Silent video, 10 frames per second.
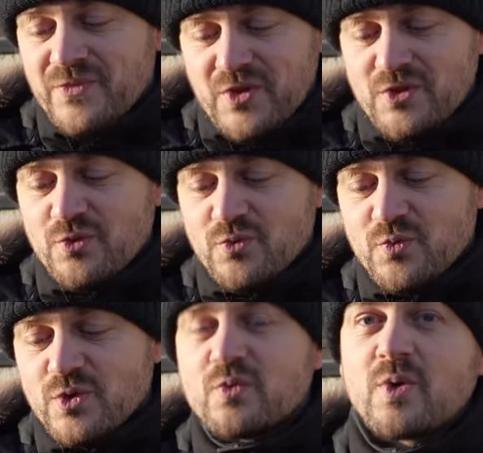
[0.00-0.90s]
you
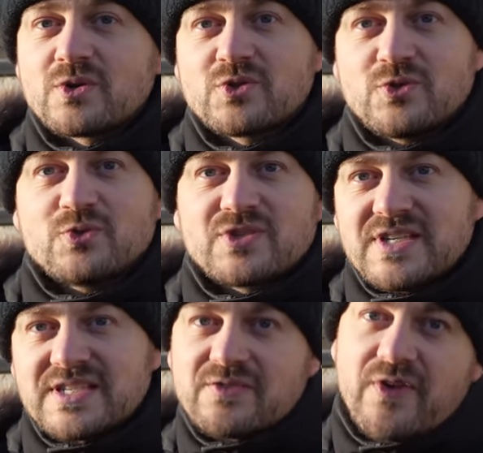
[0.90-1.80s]
wouldn't want to use
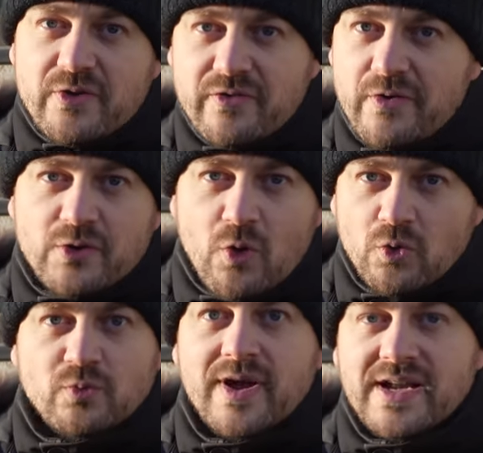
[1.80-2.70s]
these in very, very
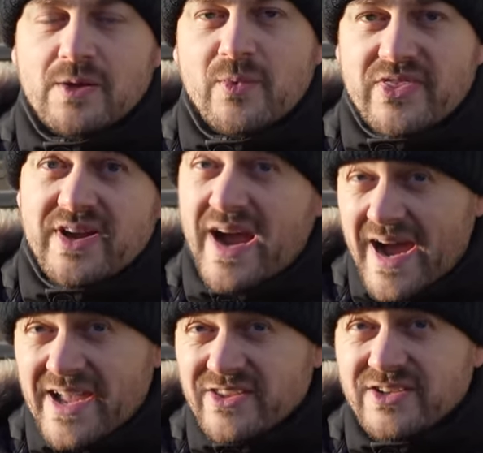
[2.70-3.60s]
cold weather
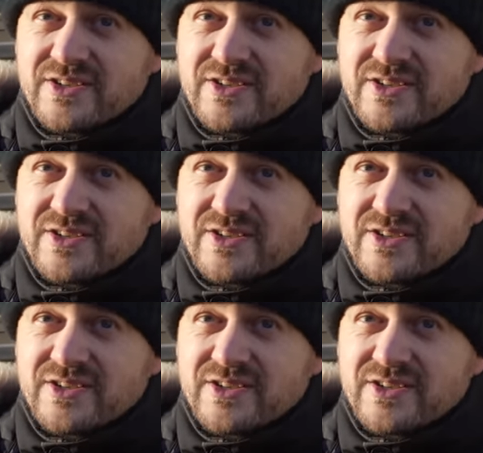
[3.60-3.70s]
either.